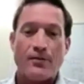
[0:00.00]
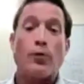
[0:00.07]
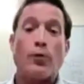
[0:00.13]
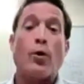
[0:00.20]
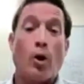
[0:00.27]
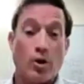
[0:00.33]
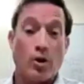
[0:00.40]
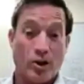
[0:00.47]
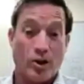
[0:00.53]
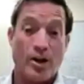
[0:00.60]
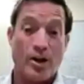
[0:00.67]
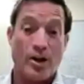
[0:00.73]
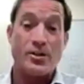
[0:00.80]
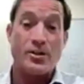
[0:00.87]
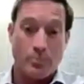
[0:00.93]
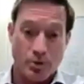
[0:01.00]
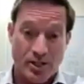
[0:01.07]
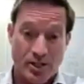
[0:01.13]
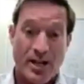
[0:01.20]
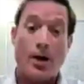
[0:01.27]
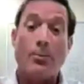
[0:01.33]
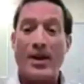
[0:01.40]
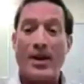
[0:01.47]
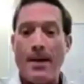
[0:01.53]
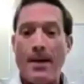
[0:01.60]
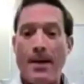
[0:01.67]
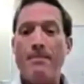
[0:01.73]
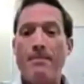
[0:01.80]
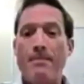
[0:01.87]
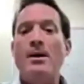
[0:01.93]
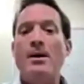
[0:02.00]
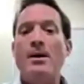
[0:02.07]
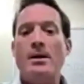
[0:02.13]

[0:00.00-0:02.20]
for our customers to help them